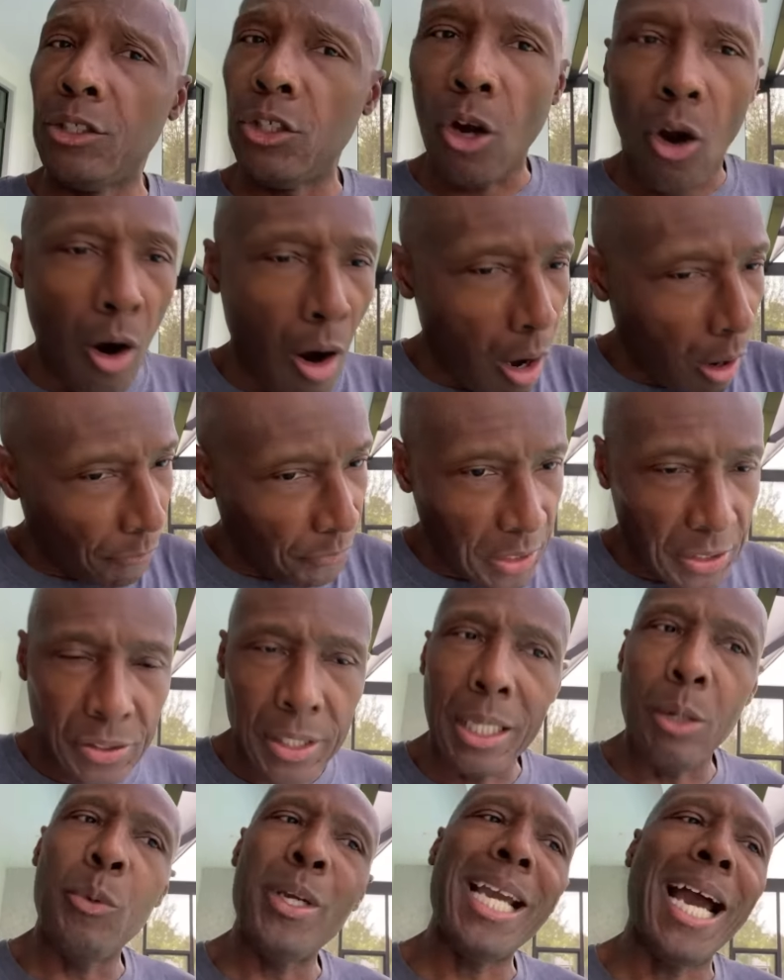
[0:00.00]

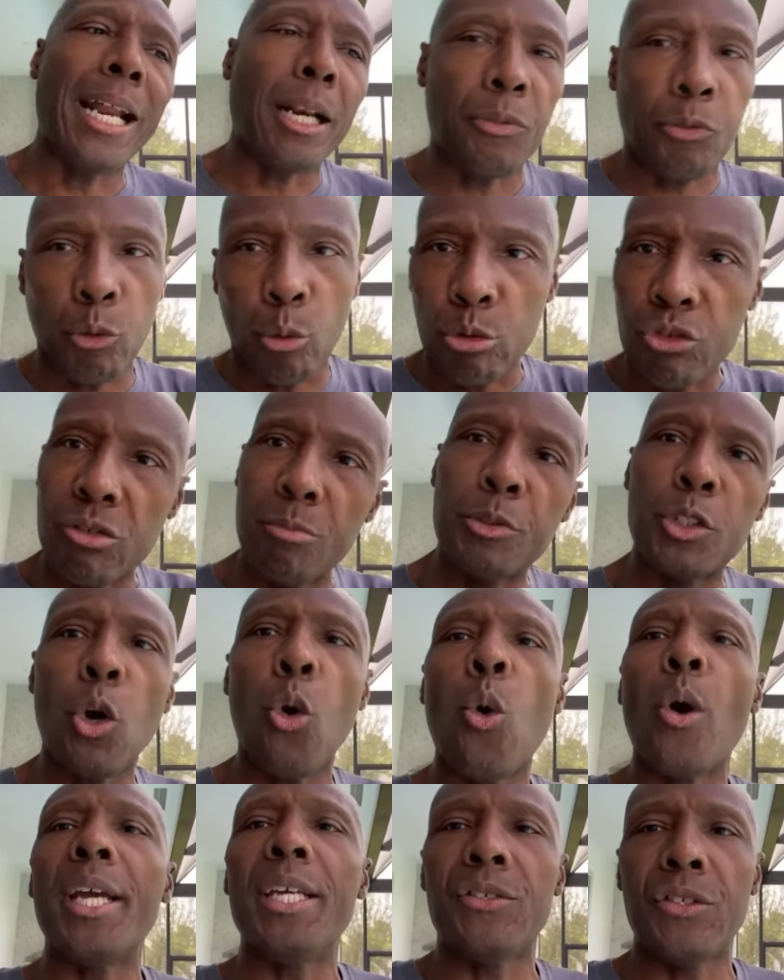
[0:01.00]
obviously we got to throw some
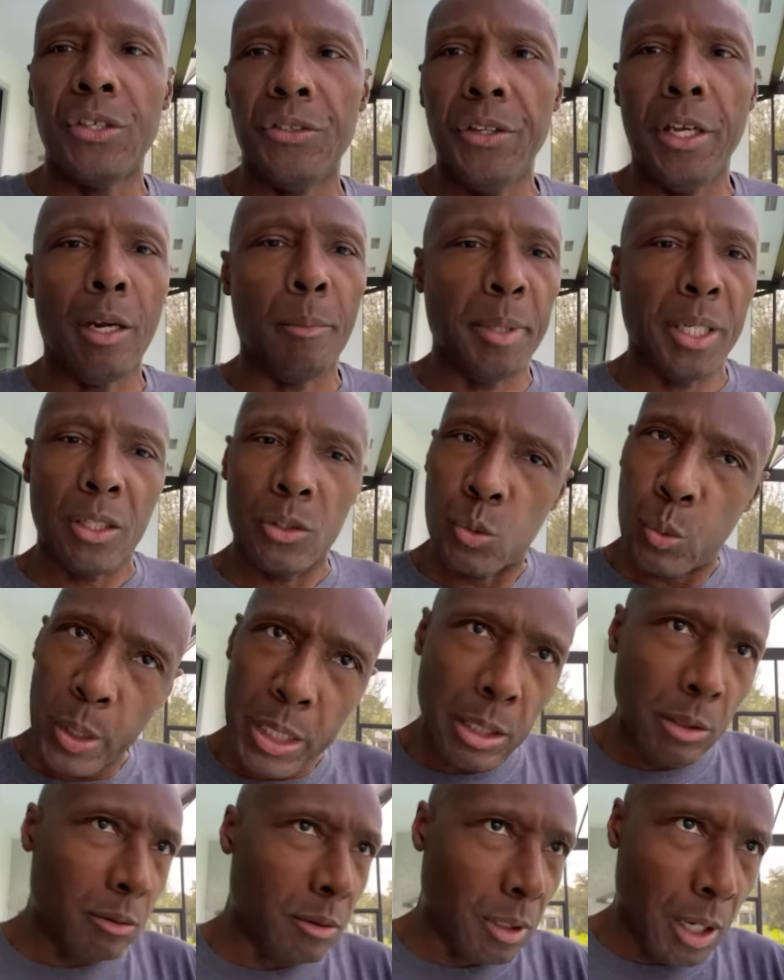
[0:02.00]
toys in there because
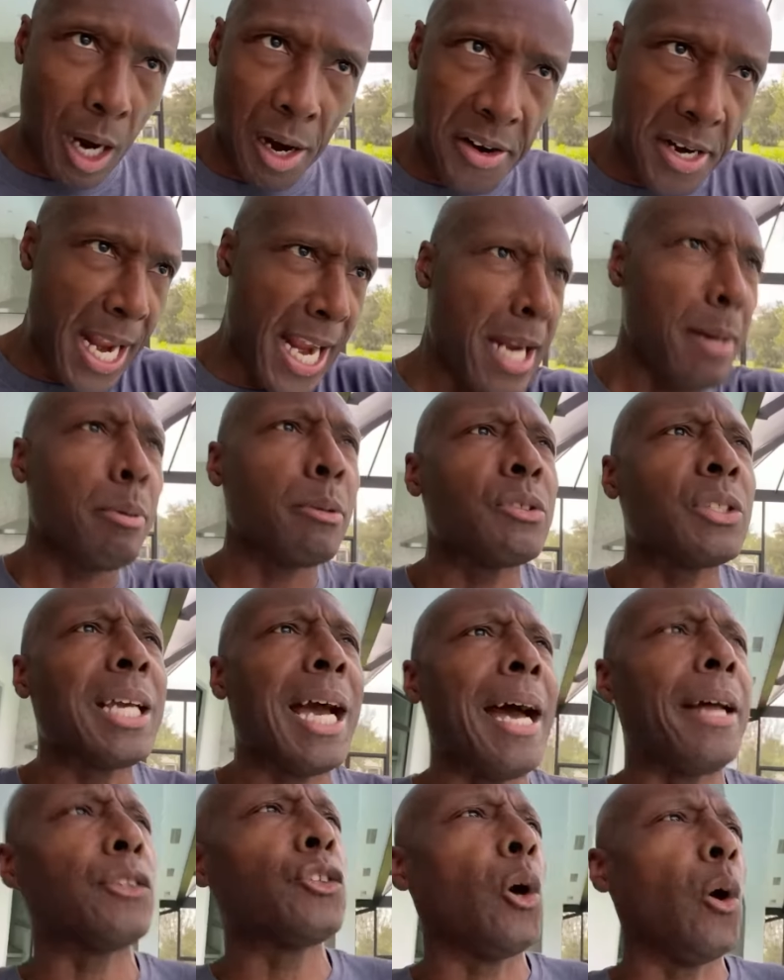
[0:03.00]
we our neighbors
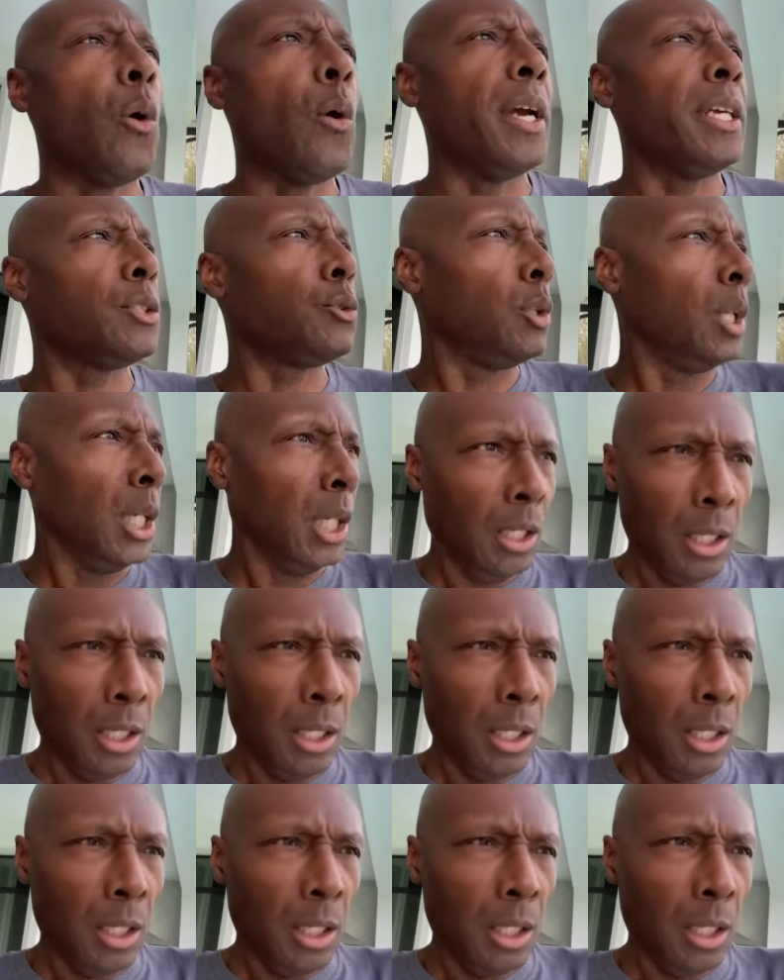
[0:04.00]
got toys